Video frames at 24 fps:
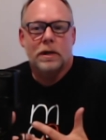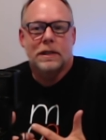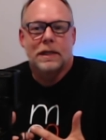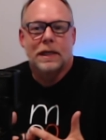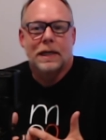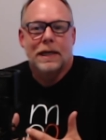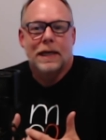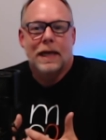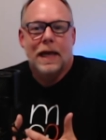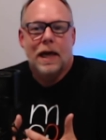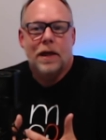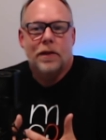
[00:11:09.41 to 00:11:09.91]

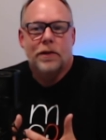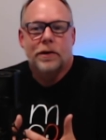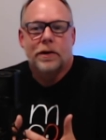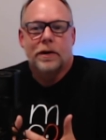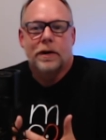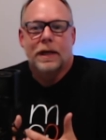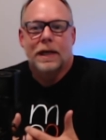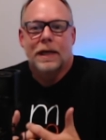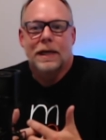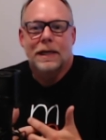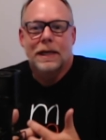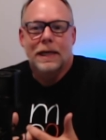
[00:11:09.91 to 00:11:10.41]

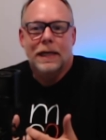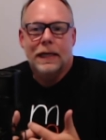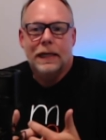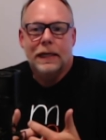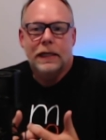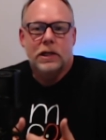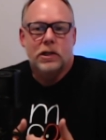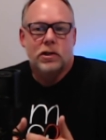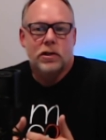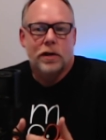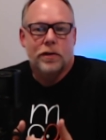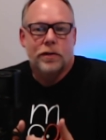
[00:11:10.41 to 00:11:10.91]
together and need
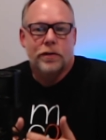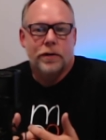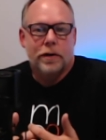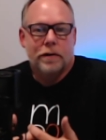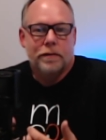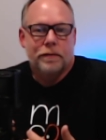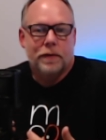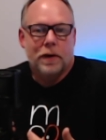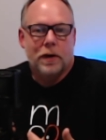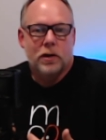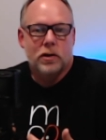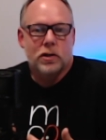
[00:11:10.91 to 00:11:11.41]
each other to
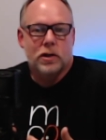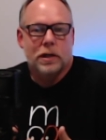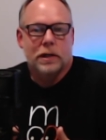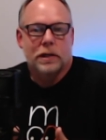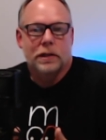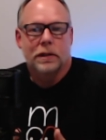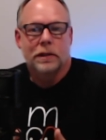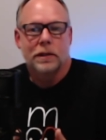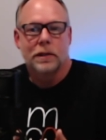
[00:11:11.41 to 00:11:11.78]
function.